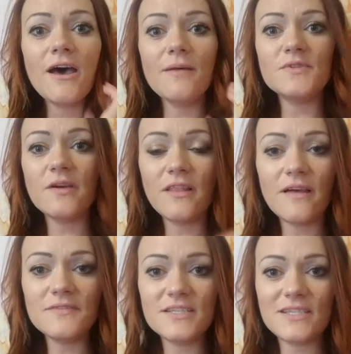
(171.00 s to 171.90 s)
So I'd
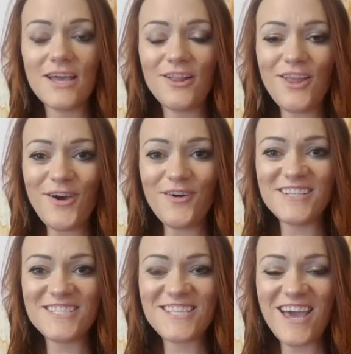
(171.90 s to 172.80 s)
love to say hello
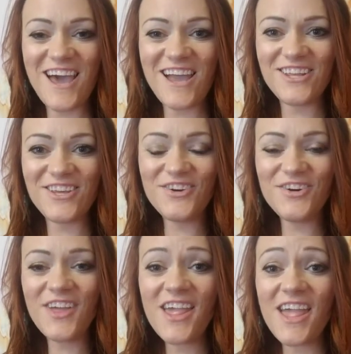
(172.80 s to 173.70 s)
and say hi to
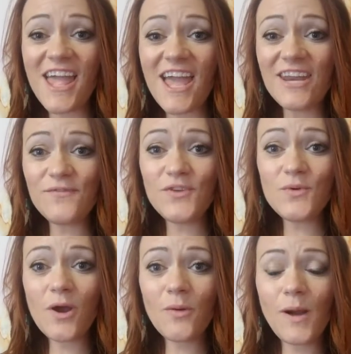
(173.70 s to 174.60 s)
you. And if you
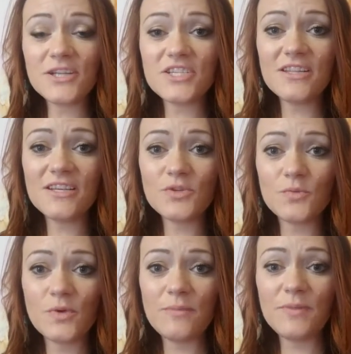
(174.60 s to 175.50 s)
are watching this
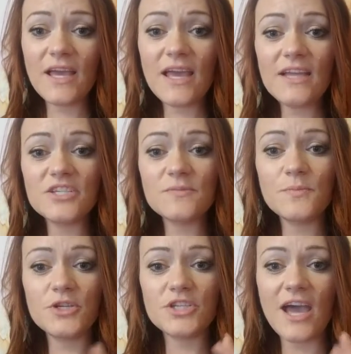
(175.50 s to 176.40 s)
replay, just
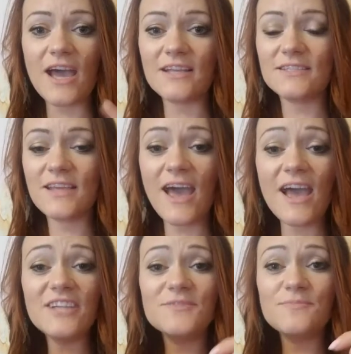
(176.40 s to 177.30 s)
push
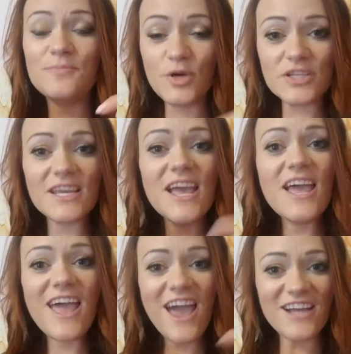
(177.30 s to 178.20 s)
put
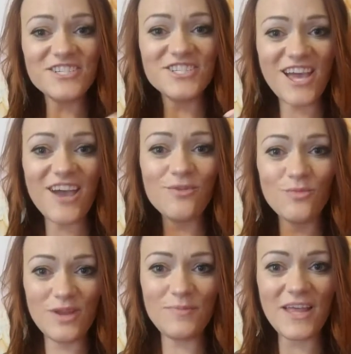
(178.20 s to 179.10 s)
hashtag
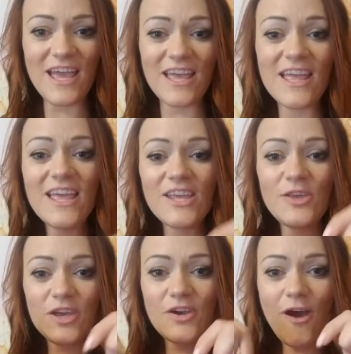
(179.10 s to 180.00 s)
replay.
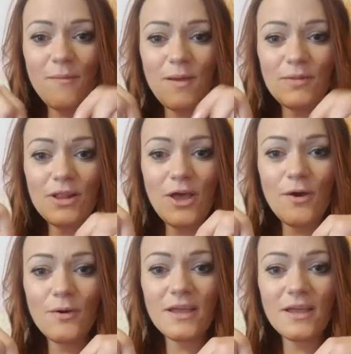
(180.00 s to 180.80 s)
You can comment below